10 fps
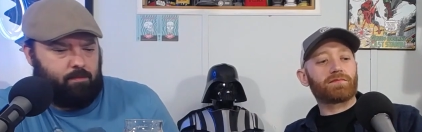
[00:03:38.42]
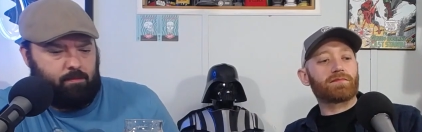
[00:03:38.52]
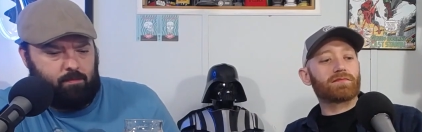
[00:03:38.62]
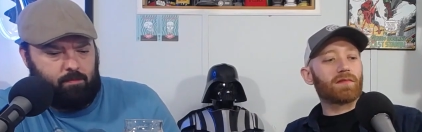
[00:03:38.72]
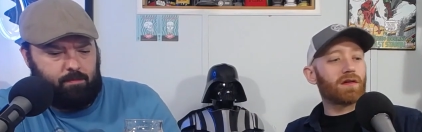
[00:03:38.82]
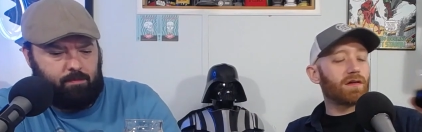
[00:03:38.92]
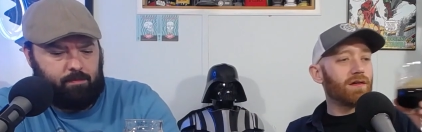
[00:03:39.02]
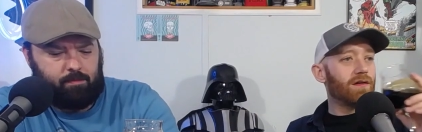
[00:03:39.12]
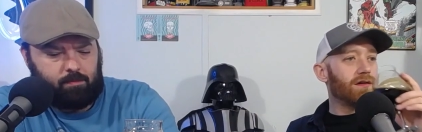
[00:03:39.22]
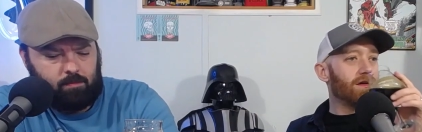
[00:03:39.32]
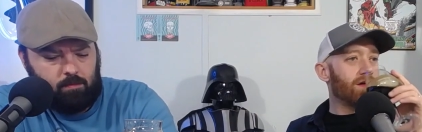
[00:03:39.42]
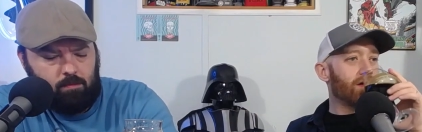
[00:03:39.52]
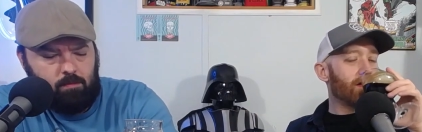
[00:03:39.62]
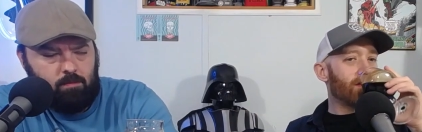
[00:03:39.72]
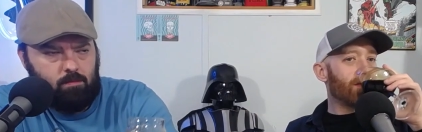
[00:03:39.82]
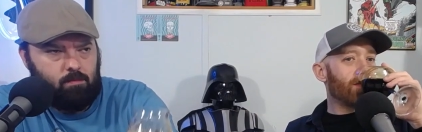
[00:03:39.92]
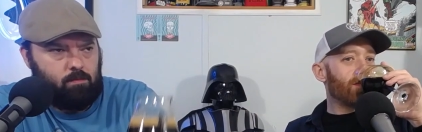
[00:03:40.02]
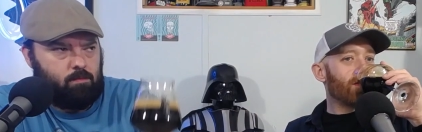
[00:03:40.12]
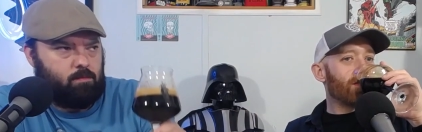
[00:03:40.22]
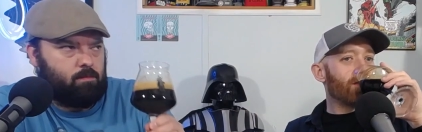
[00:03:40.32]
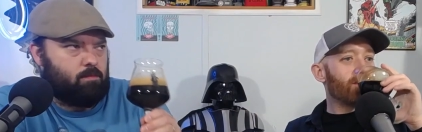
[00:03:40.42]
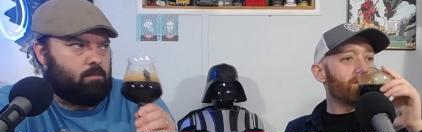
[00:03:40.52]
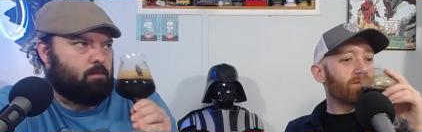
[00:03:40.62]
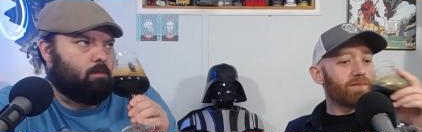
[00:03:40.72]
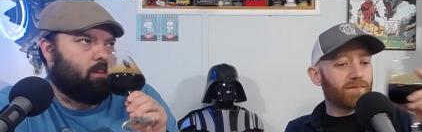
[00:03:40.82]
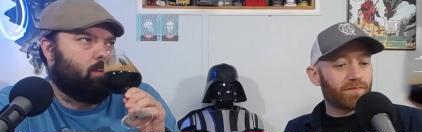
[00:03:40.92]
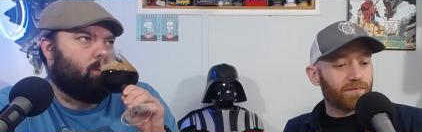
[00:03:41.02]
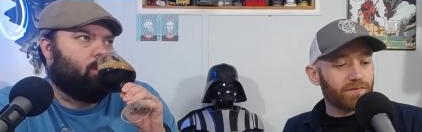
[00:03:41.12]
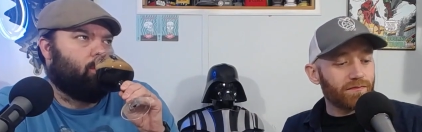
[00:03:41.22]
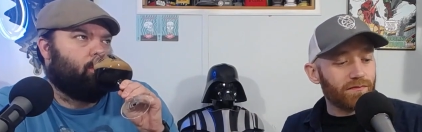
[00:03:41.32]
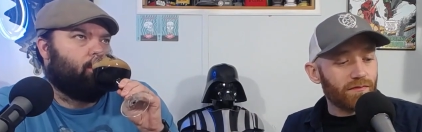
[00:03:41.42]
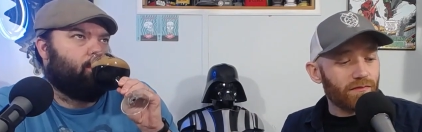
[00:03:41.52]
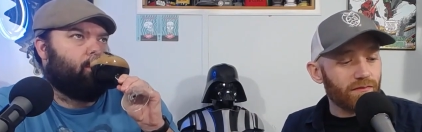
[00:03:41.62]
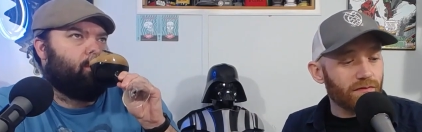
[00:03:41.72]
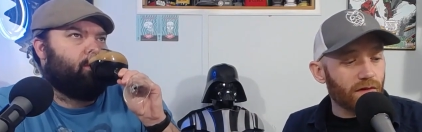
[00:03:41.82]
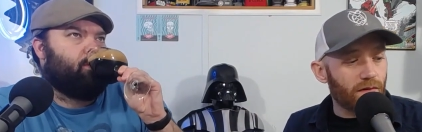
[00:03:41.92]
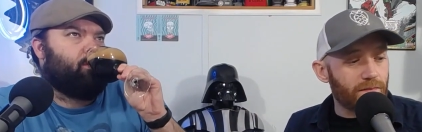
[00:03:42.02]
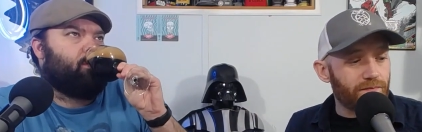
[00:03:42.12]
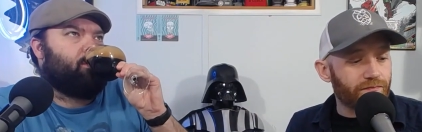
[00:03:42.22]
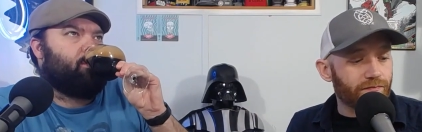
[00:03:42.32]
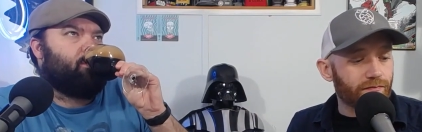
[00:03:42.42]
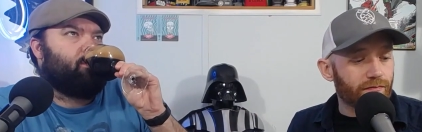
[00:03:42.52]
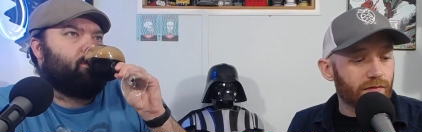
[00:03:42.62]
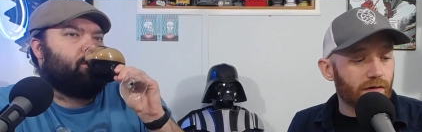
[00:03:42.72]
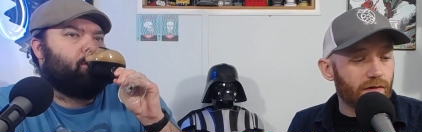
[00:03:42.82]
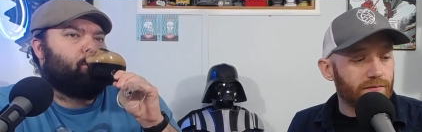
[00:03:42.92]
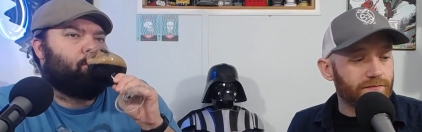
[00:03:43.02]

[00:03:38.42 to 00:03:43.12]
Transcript: (no one is talking)